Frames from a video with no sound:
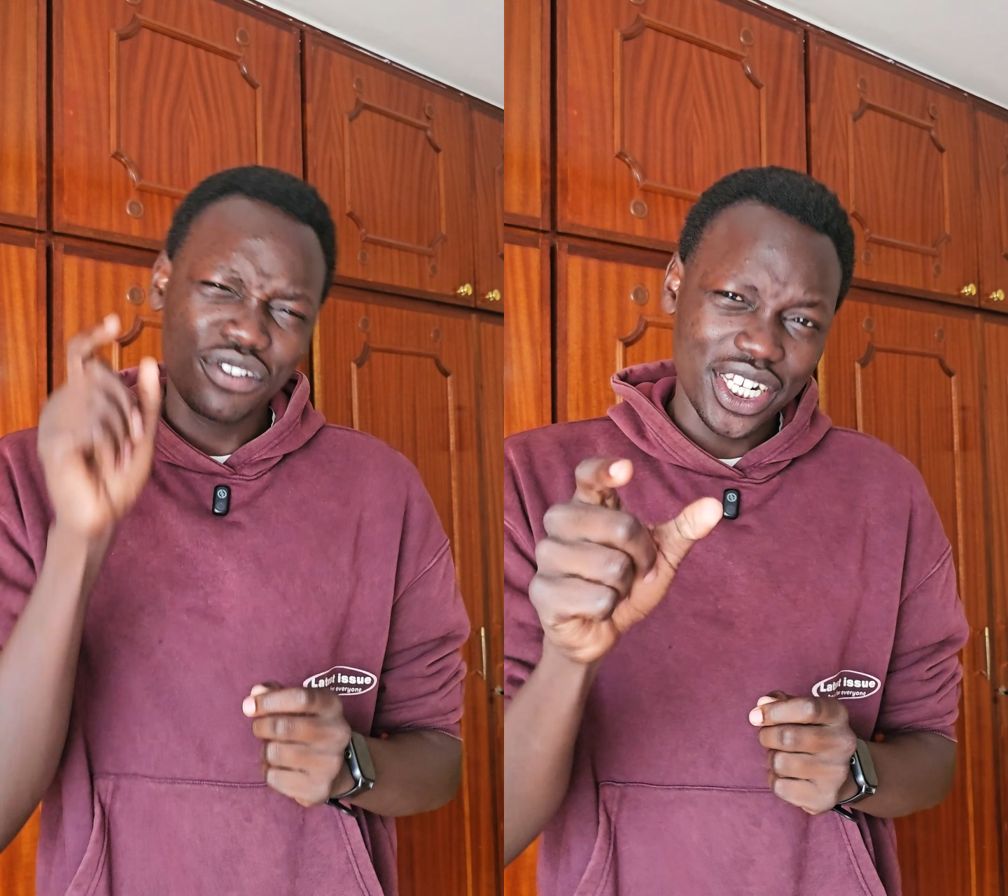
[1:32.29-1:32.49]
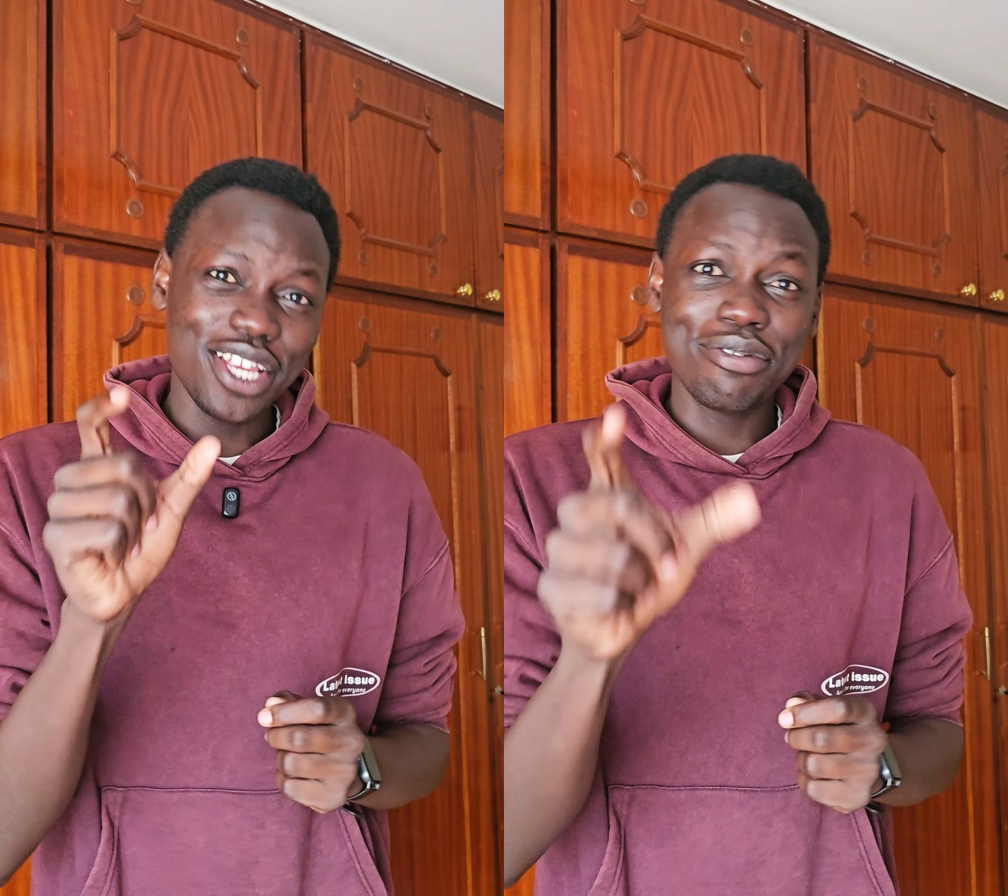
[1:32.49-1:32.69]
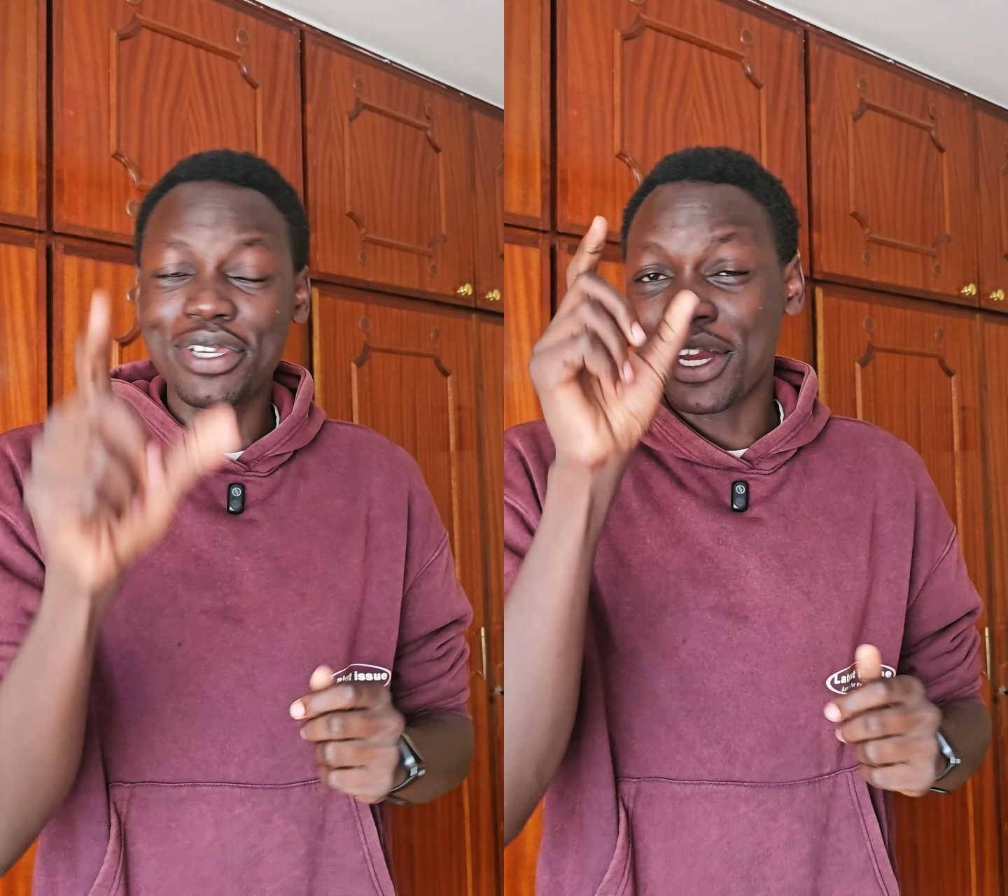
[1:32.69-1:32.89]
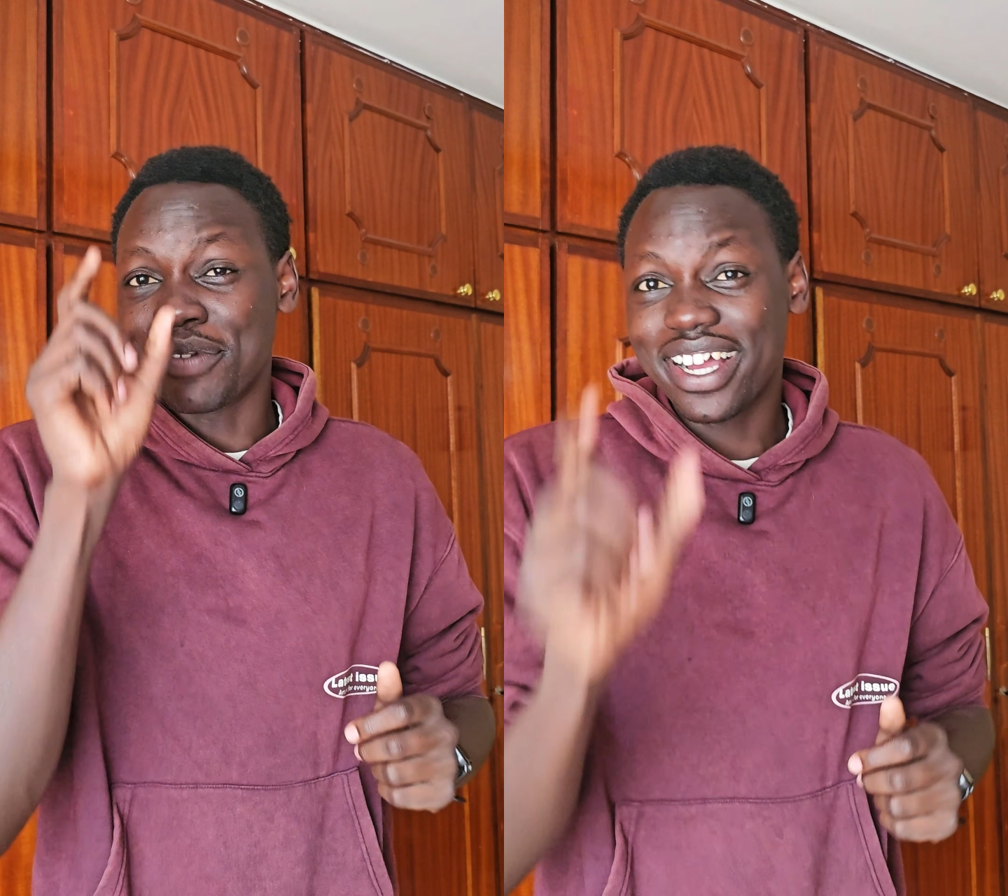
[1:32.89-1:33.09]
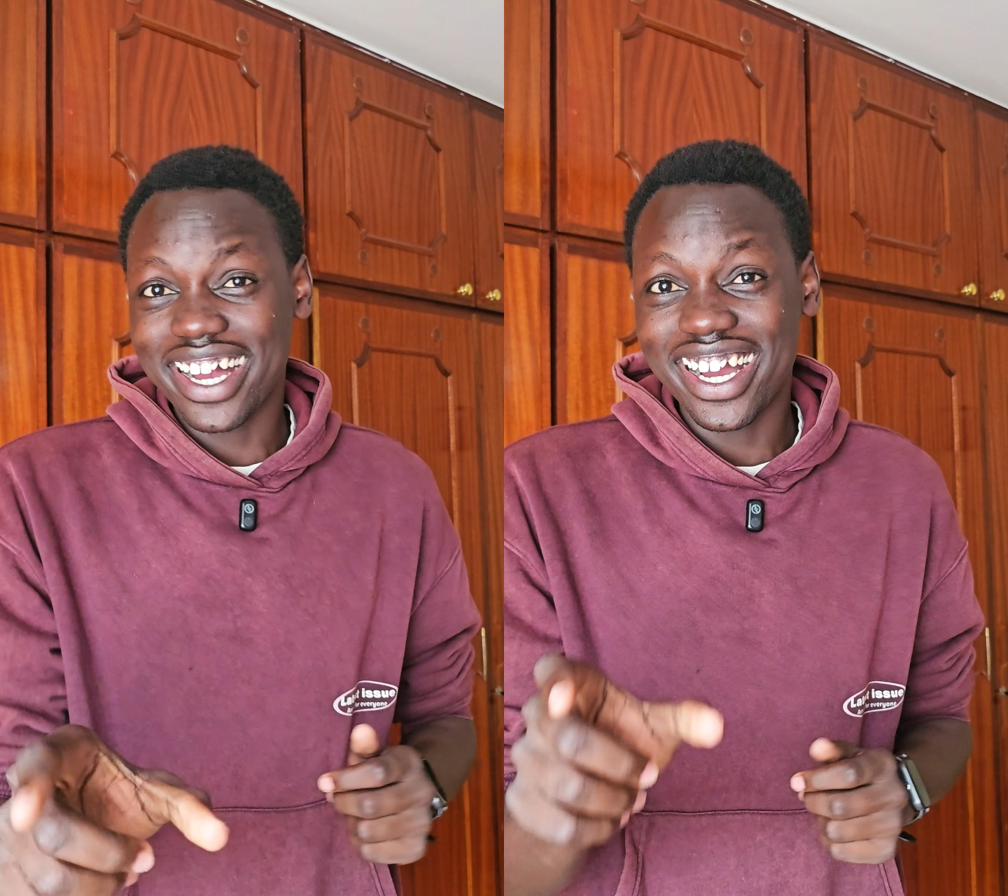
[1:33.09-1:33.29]
trying to become
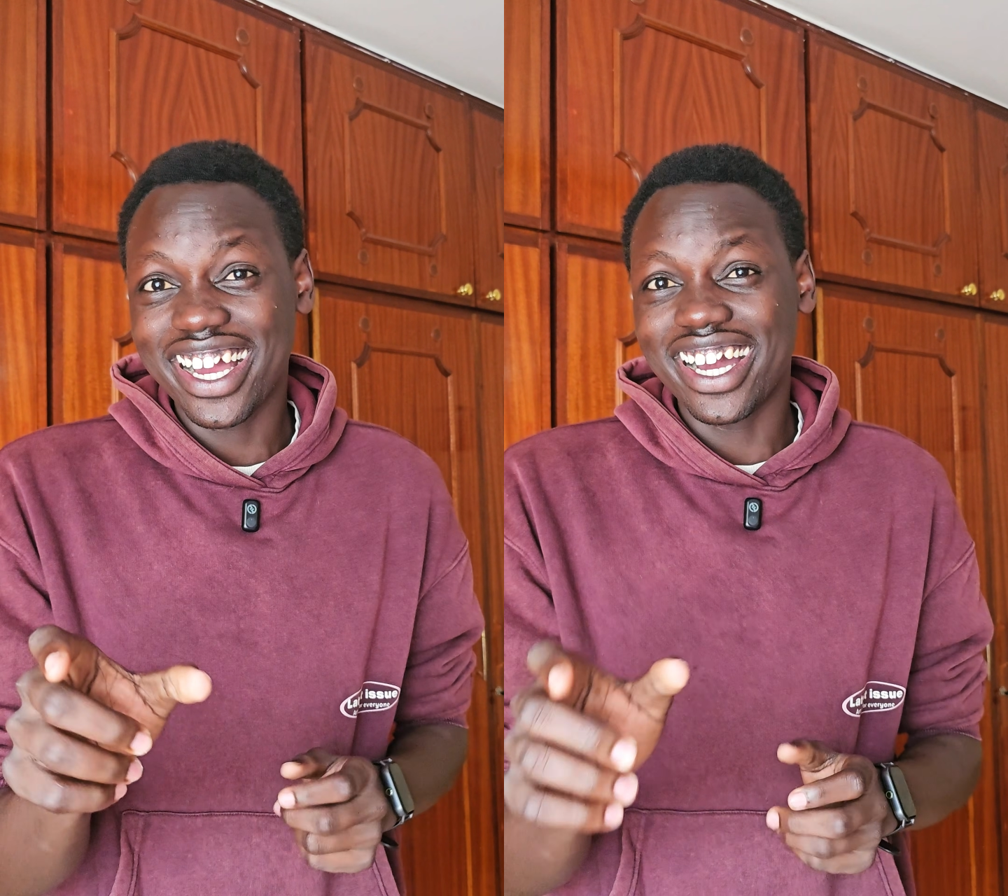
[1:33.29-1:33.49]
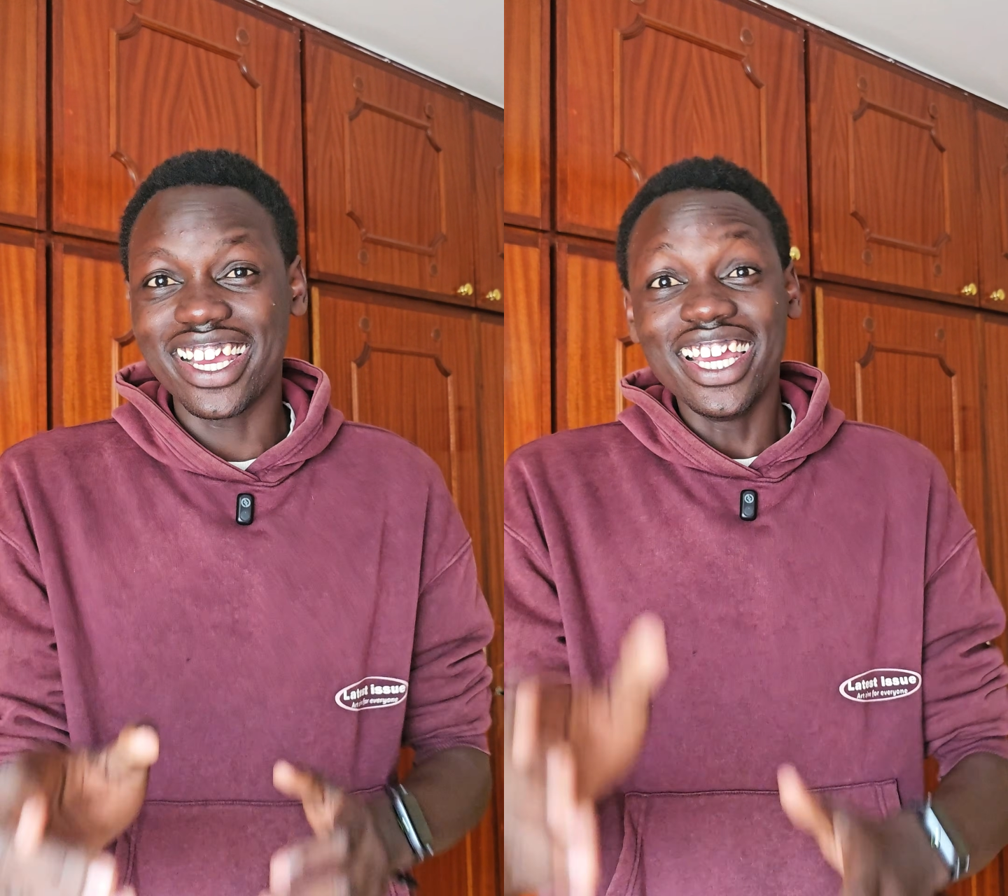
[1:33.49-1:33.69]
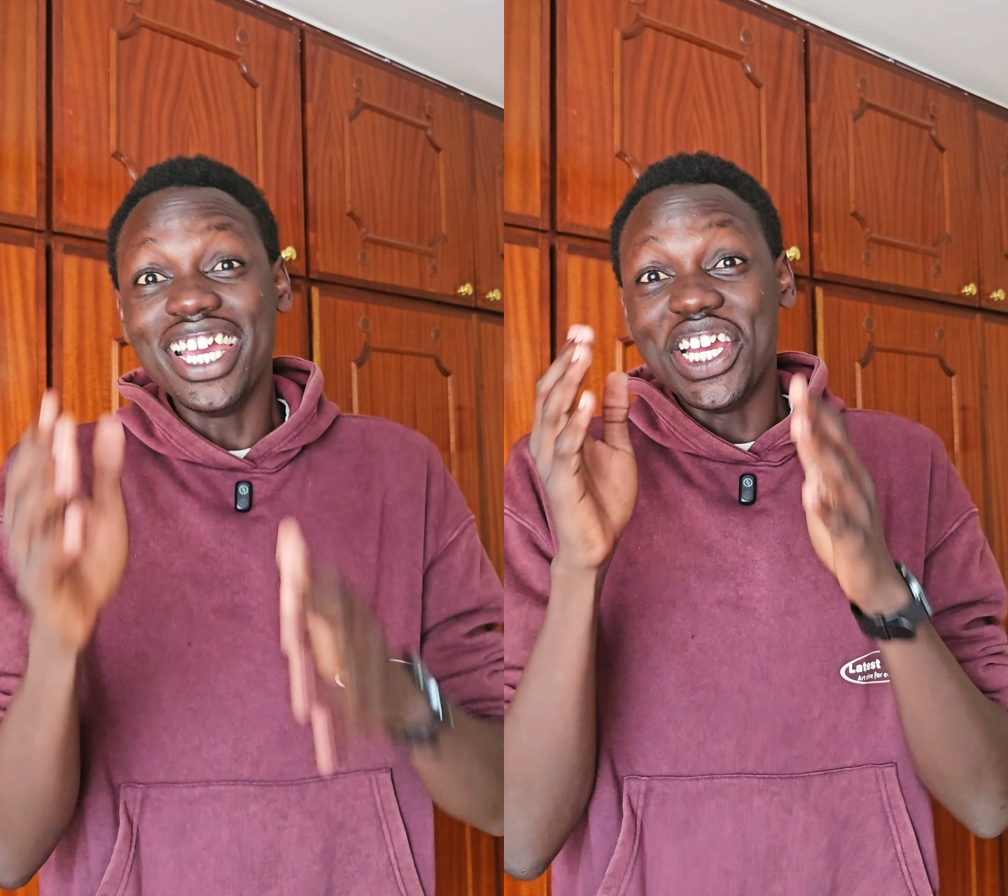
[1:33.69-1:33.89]
a car guy